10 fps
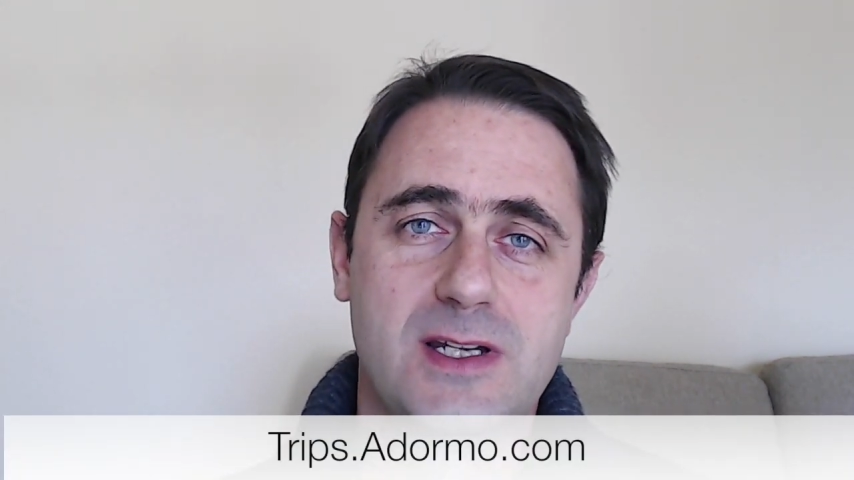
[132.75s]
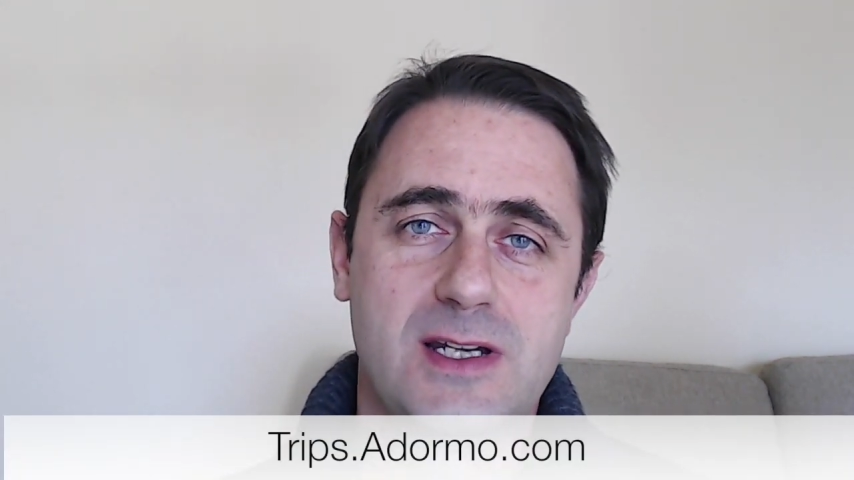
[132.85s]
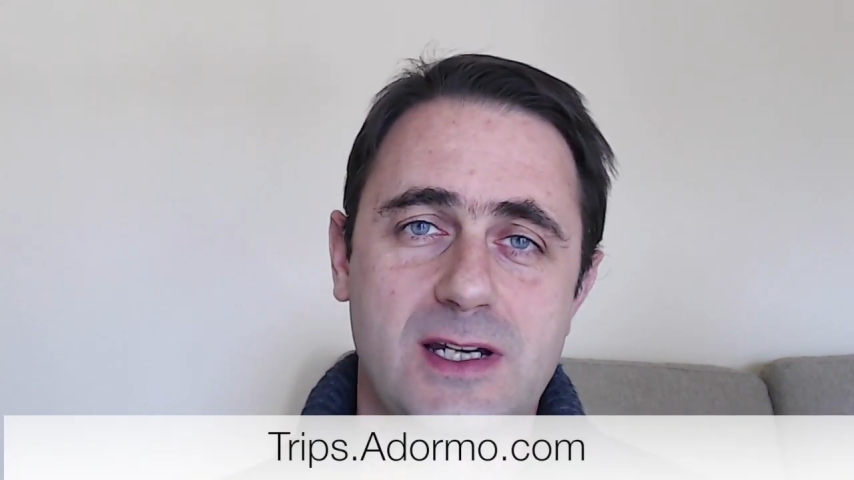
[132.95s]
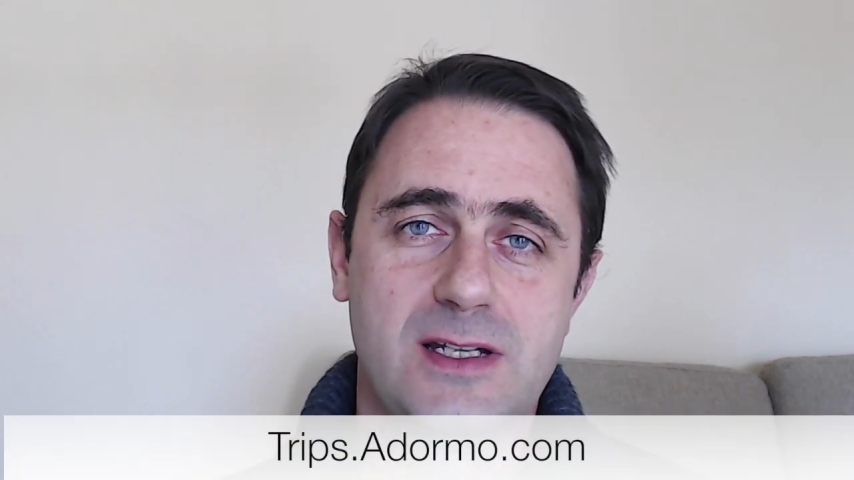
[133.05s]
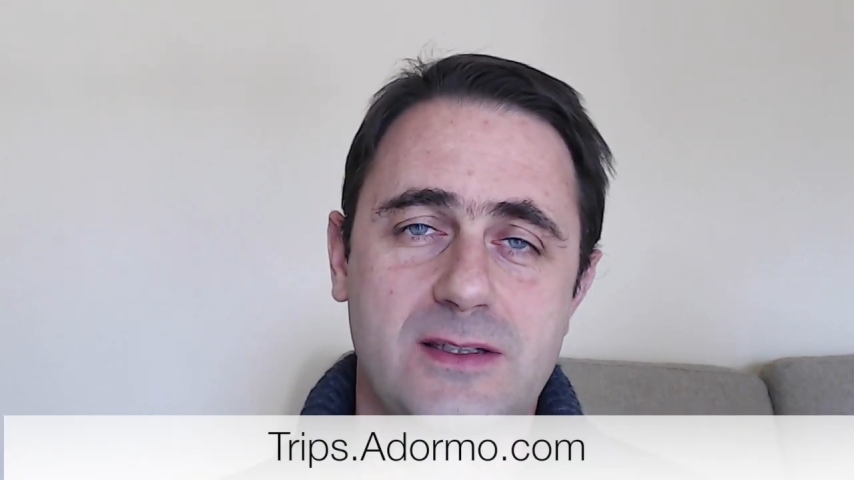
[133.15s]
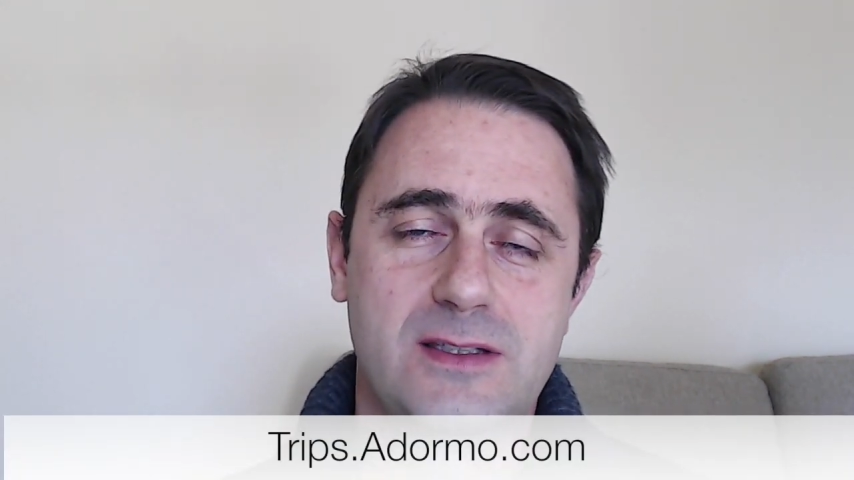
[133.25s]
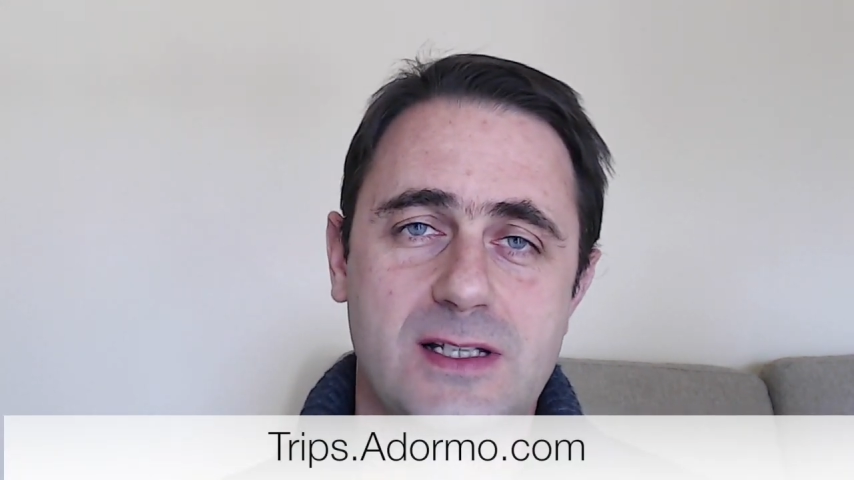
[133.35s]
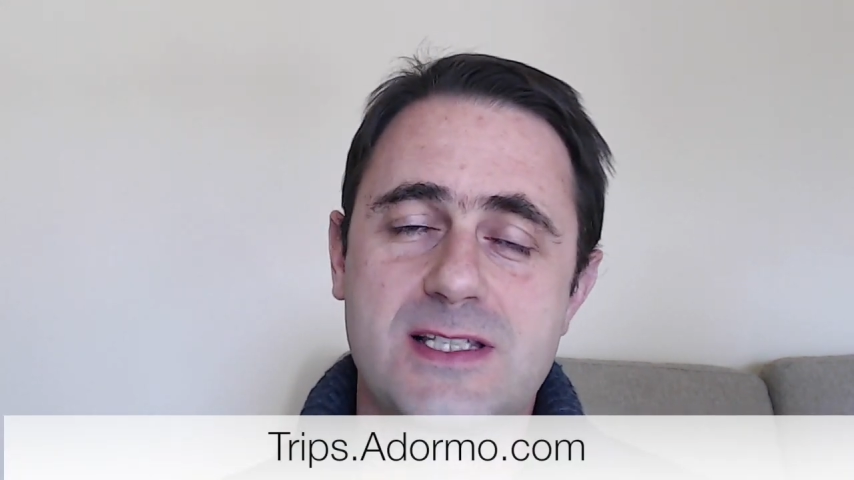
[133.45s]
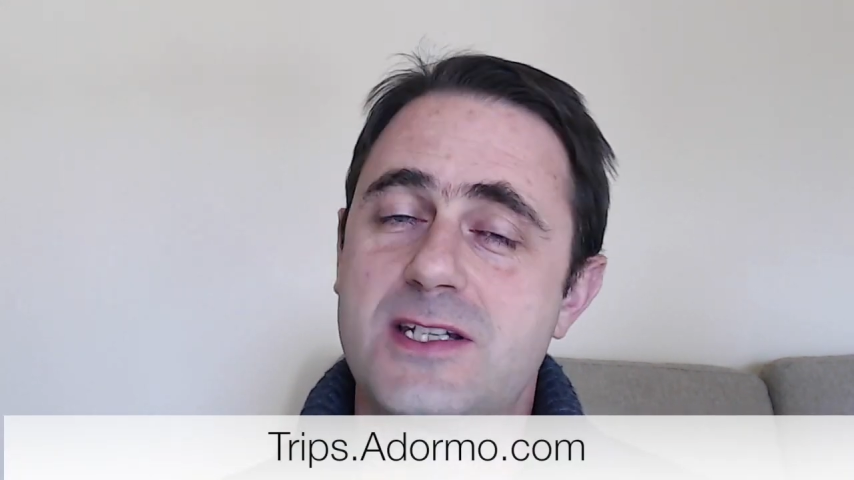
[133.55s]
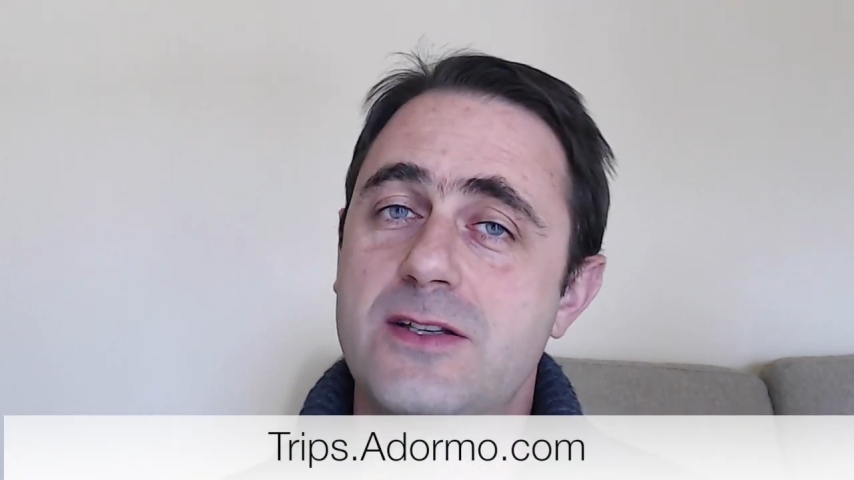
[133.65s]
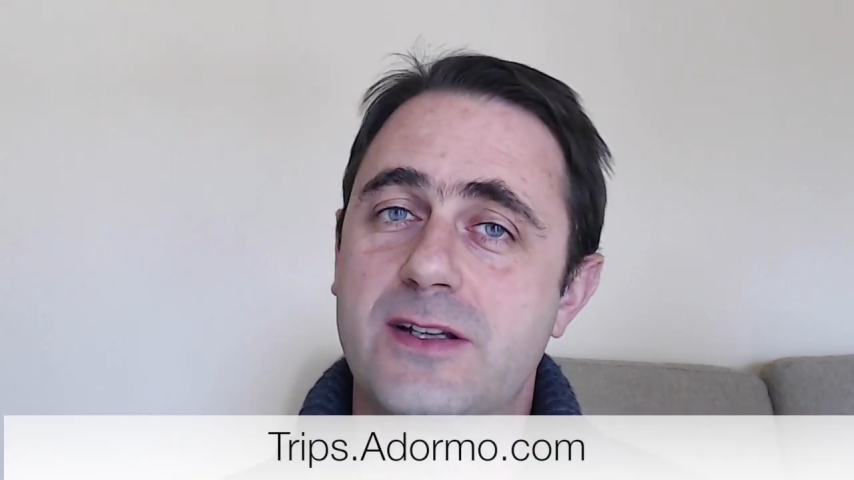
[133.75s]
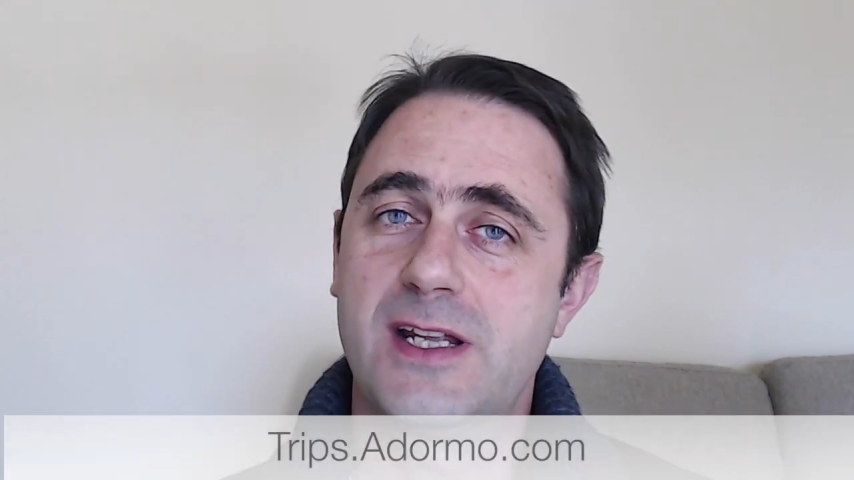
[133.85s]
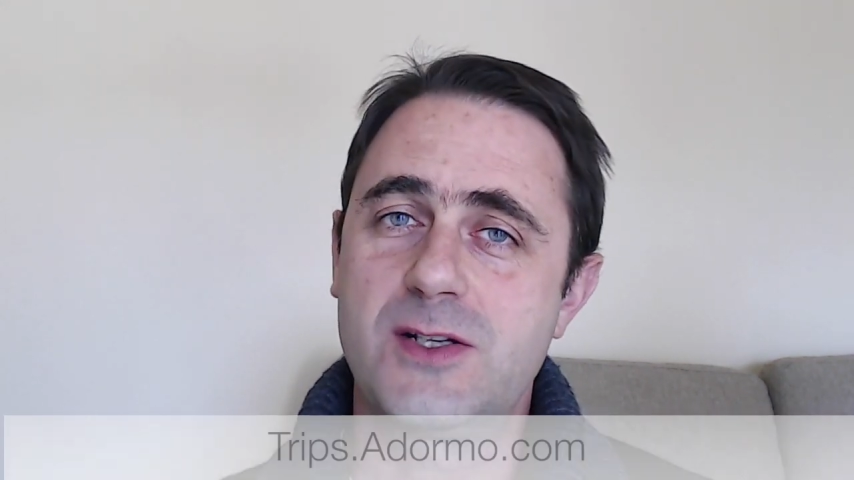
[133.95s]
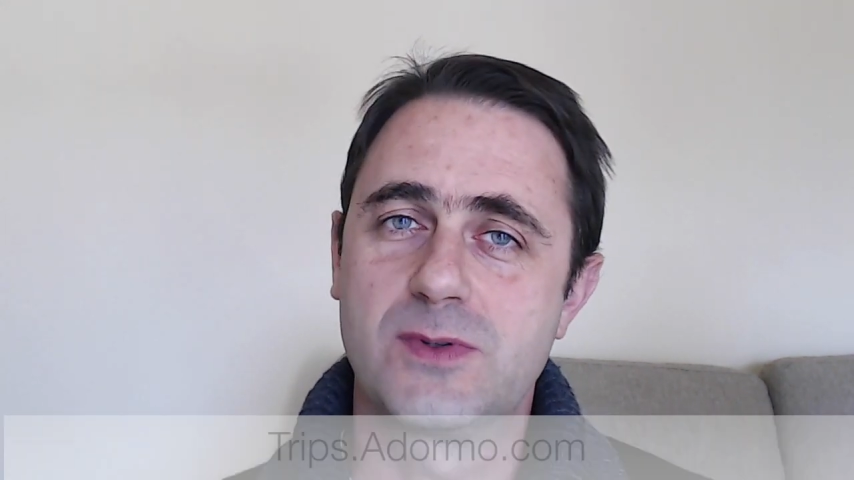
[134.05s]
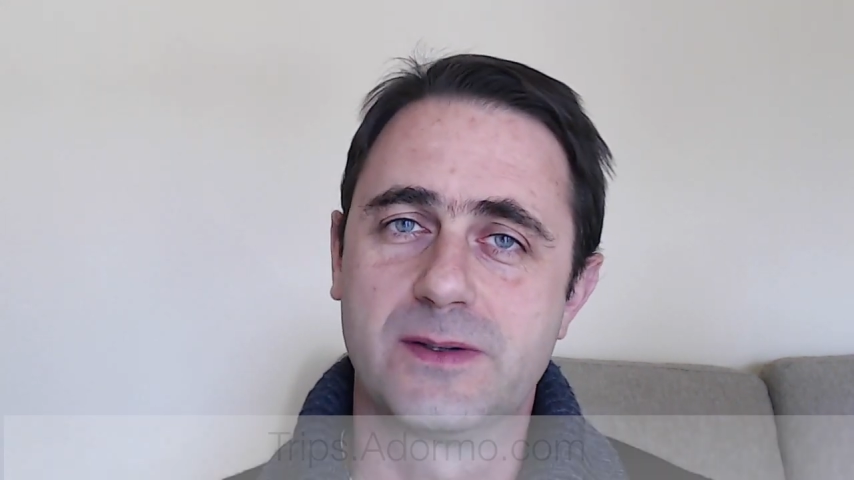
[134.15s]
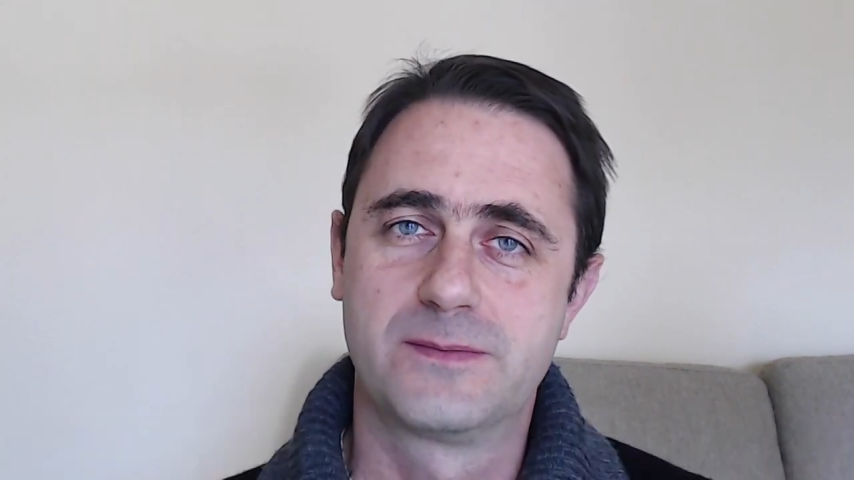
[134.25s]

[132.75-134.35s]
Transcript: and I'll see you in the next one.